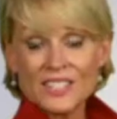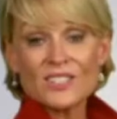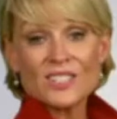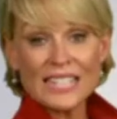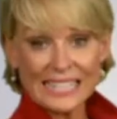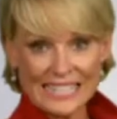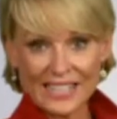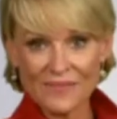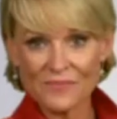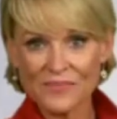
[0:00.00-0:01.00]
is
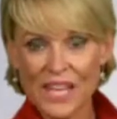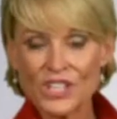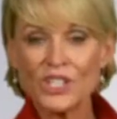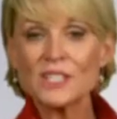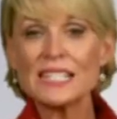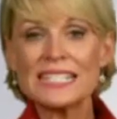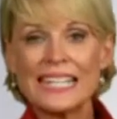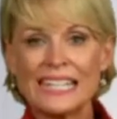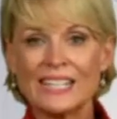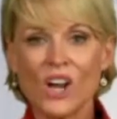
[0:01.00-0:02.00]
Cindy. She's a
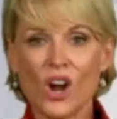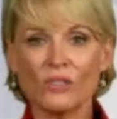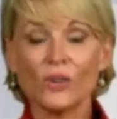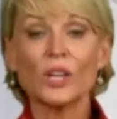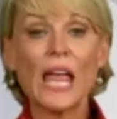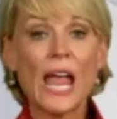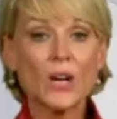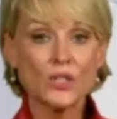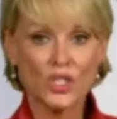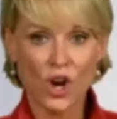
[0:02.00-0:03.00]
DER for an
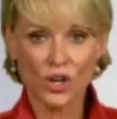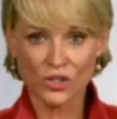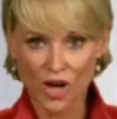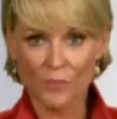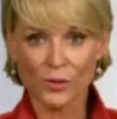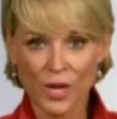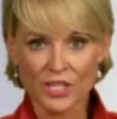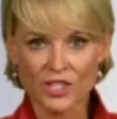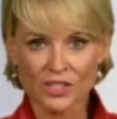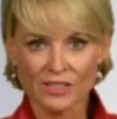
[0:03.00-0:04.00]
air charter
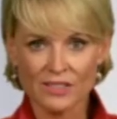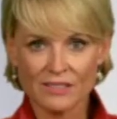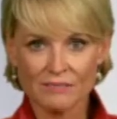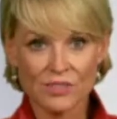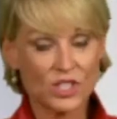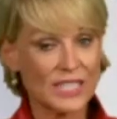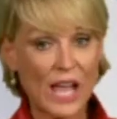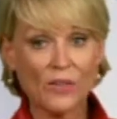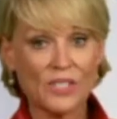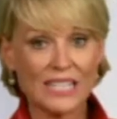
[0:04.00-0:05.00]
operation. She's
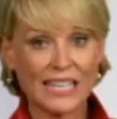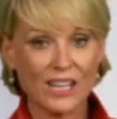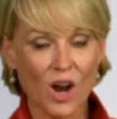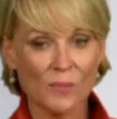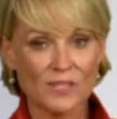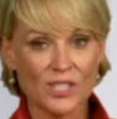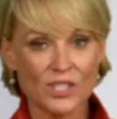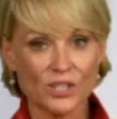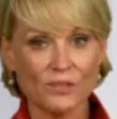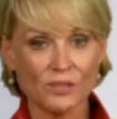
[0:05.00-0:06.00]
held the DER
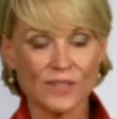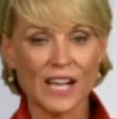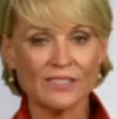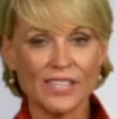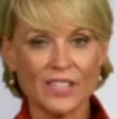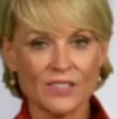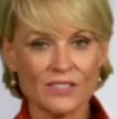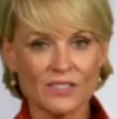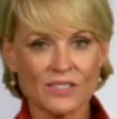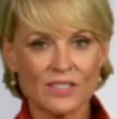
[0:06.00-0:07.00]
position for 5
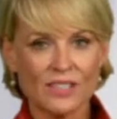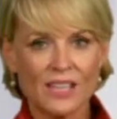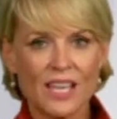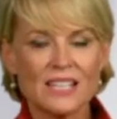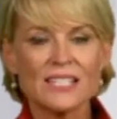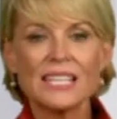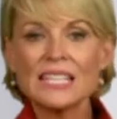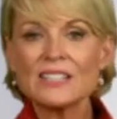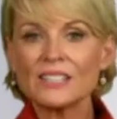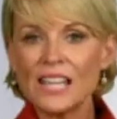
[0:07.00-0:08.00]
years.
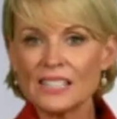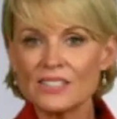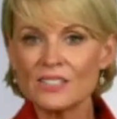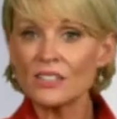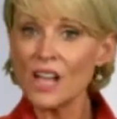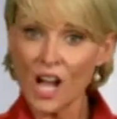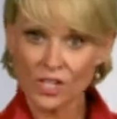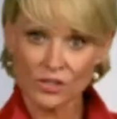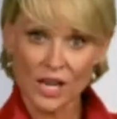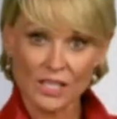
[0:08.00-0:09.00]
Cindy's elected to
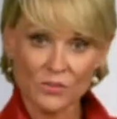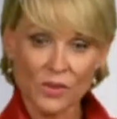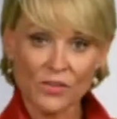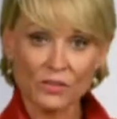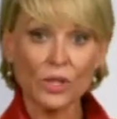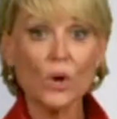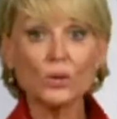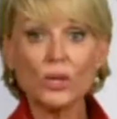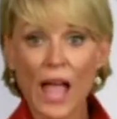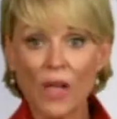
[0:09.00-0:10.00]
contract with a
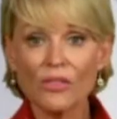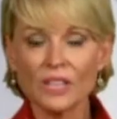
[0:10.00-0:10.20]
local health